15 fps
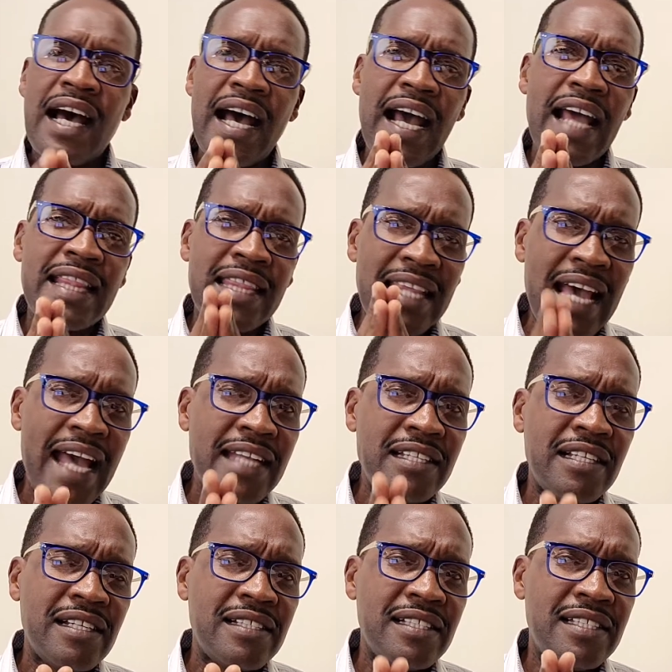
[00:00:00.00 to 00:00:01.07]
that
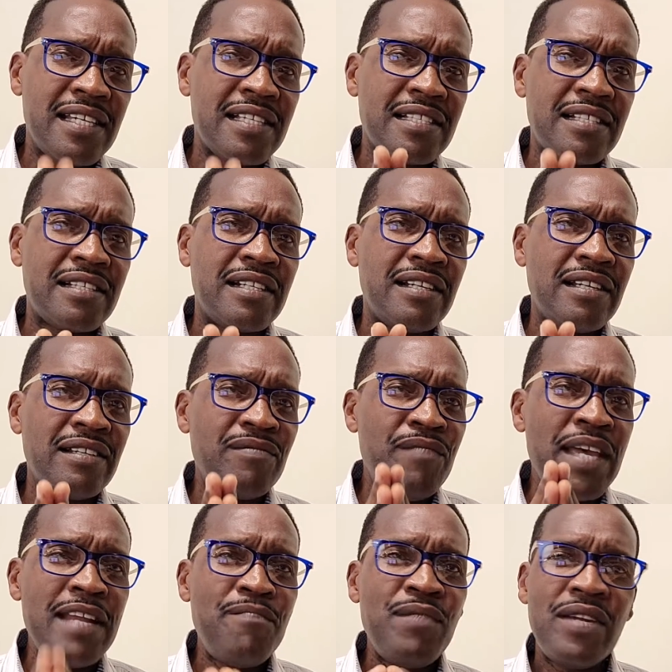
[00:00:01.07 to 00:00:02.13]
just
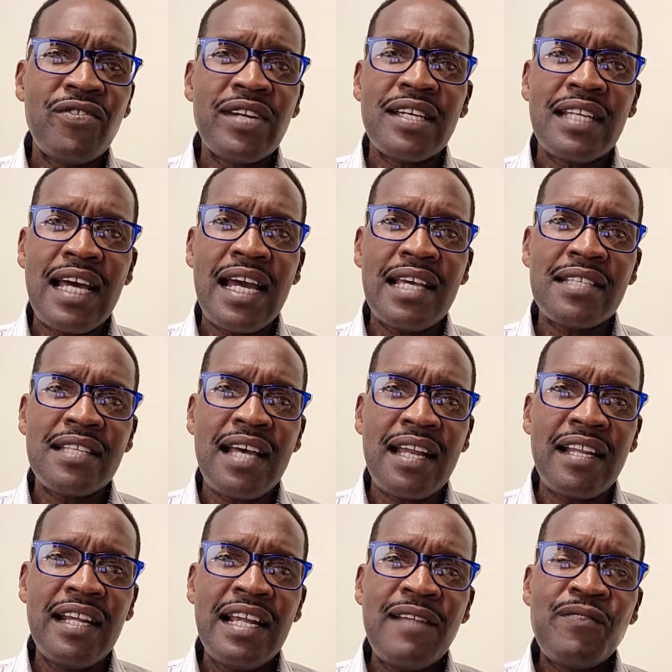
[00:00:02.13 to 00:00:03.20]
made me realize that
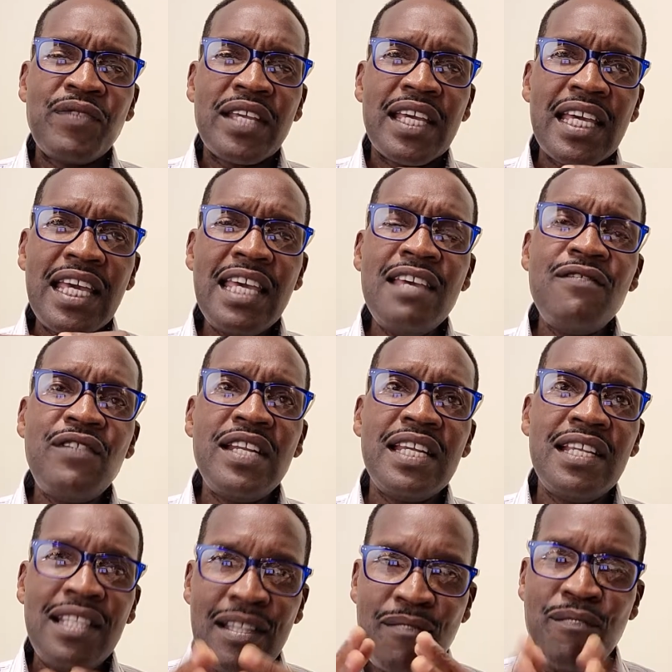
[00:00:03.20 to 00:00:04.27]
even
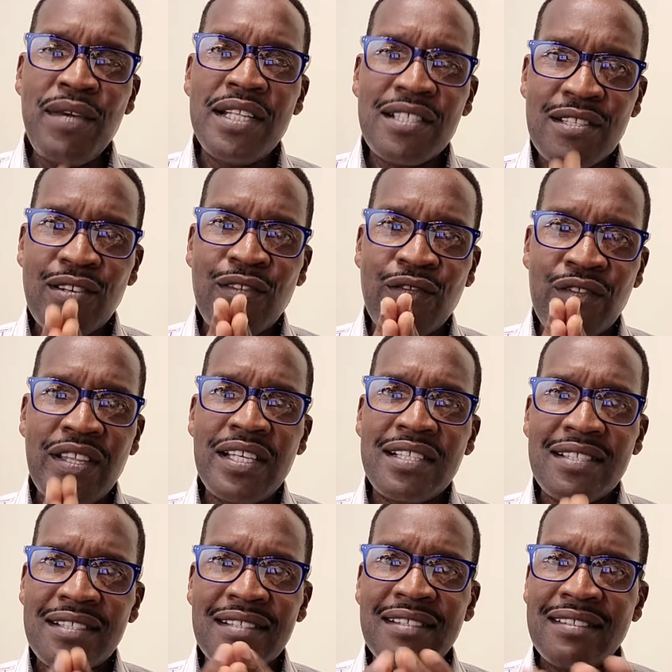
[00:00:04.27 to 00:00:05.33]
in the midst of
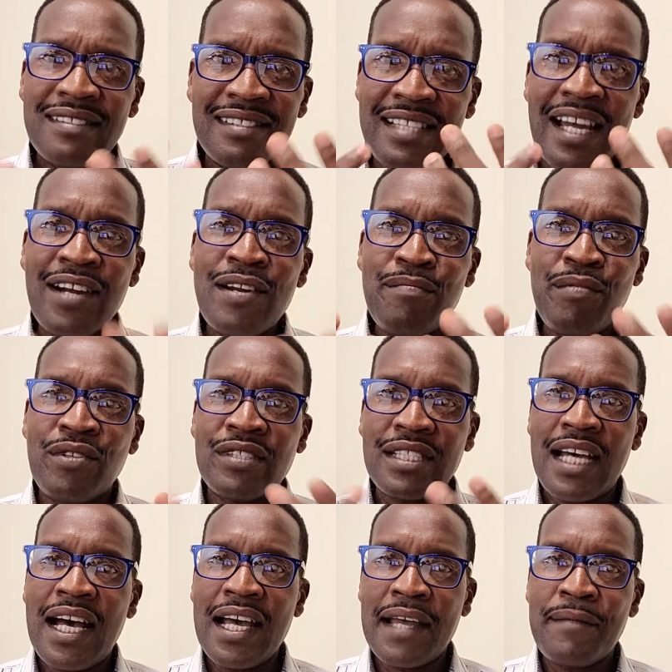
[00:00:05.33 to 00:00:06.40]
this terrible
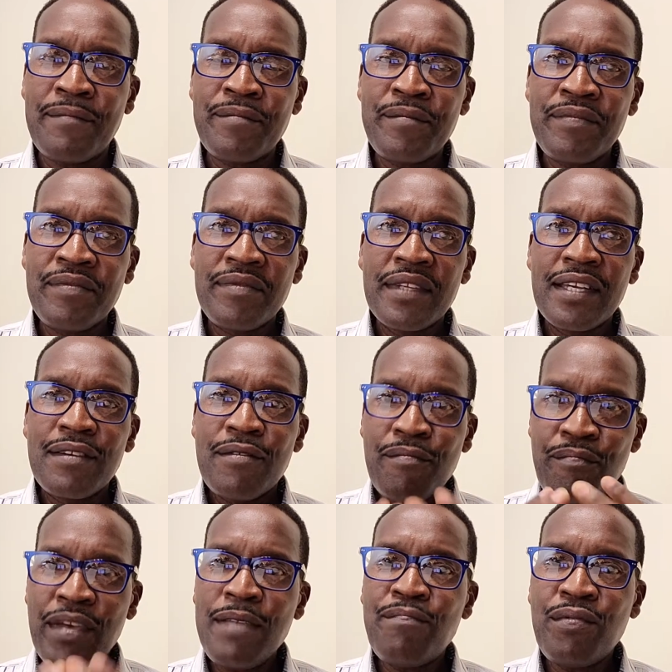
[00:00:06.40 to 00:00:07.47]
time,
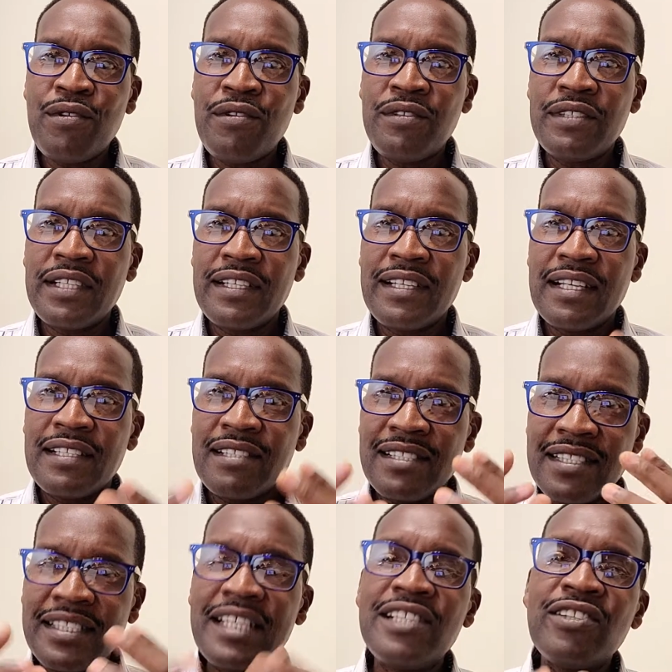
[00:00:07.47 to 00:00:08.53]
people
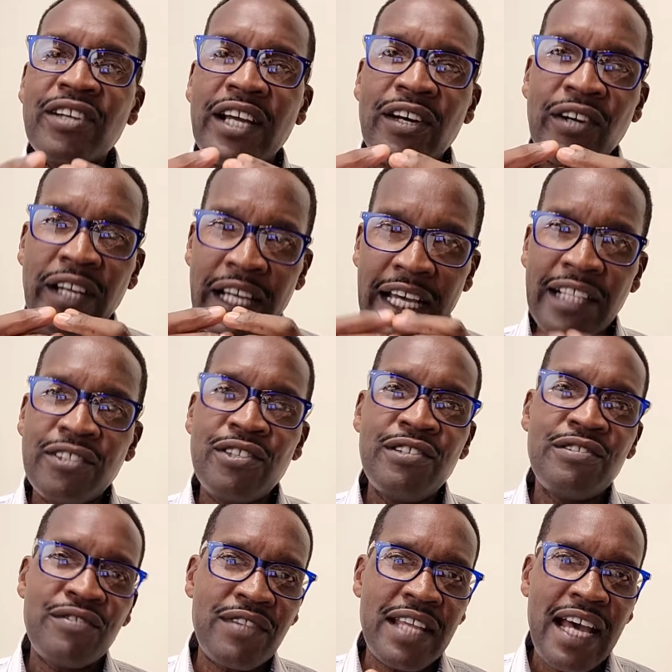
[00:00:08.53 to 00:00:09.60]
still held on
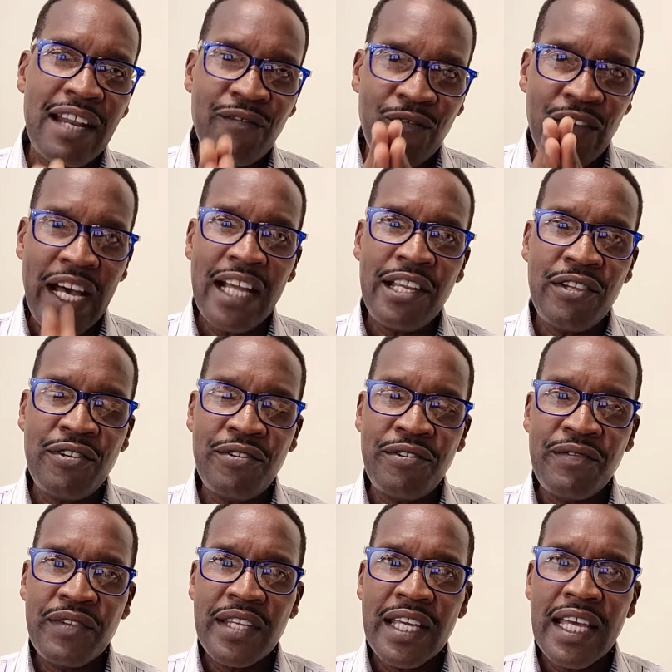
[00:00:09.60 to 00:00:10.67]
to that value
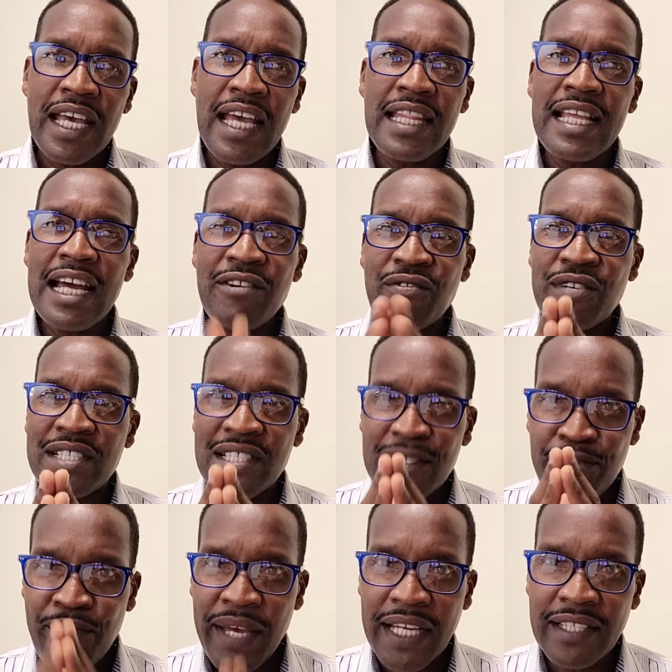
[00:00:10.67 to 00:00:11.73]
and that
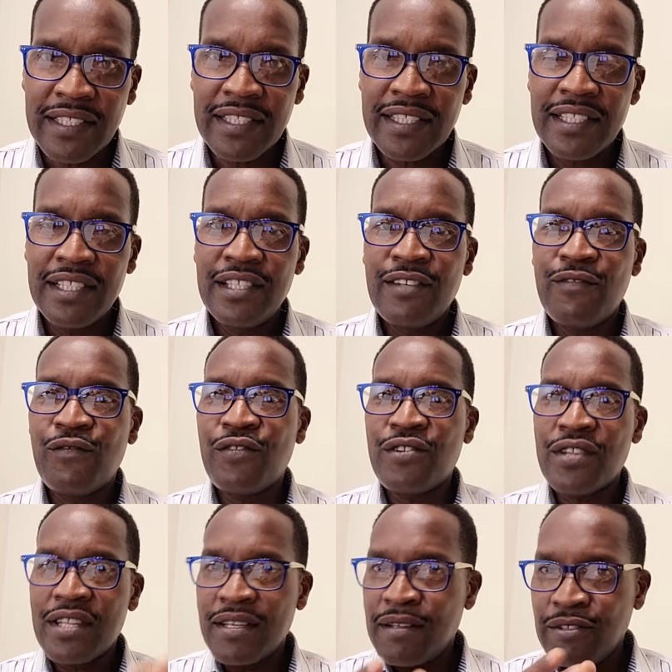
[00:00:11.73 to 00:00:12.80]
respect for
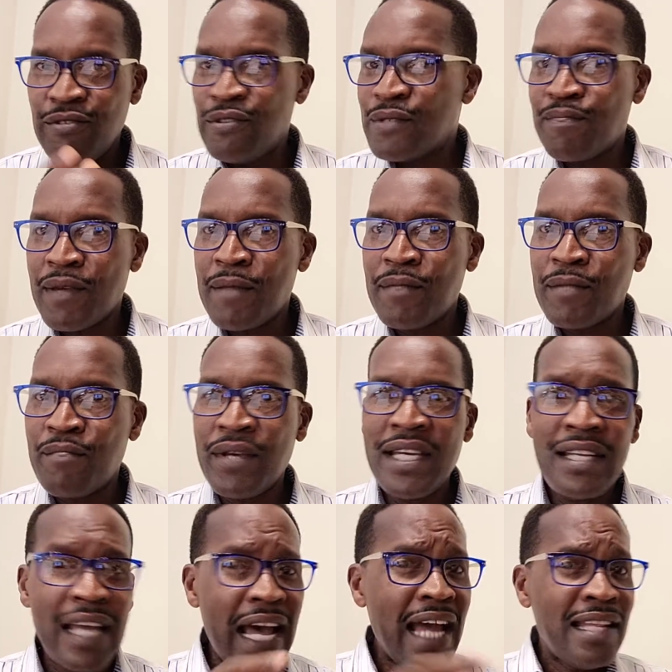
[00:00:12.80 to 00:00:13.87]
the newspaper
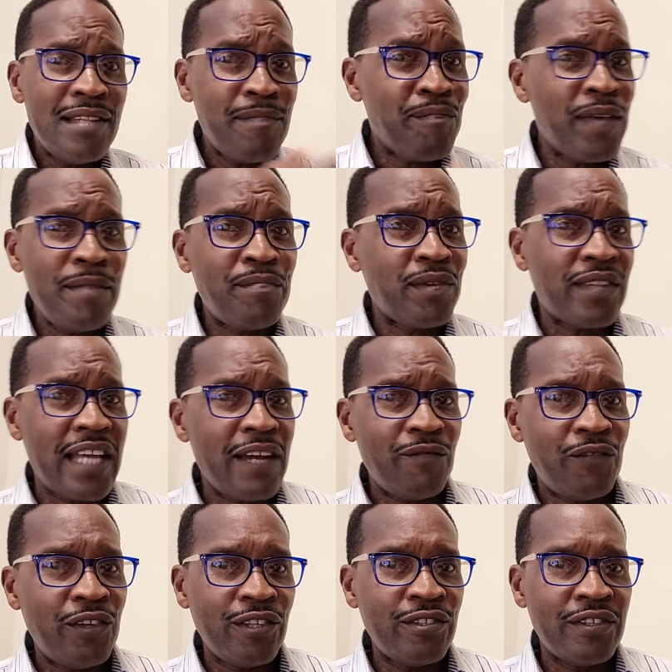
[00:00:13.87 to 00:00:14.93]
bin and the people that
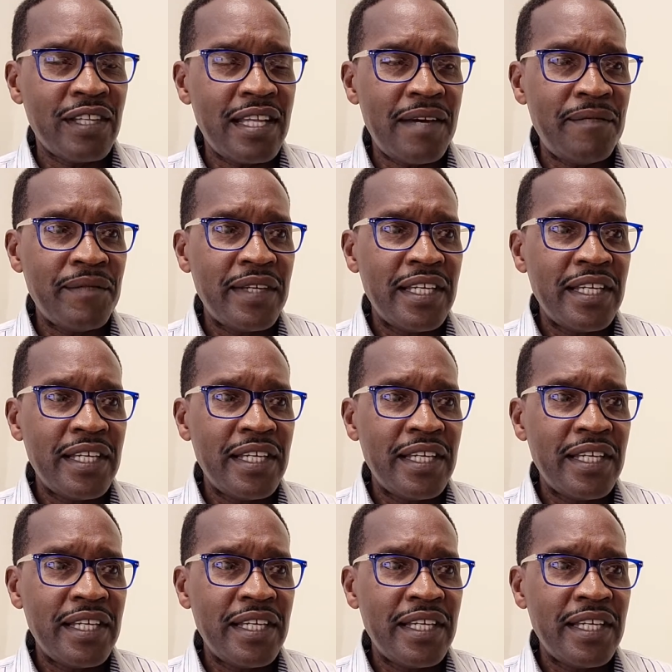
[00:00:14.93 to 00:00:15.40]
followed them.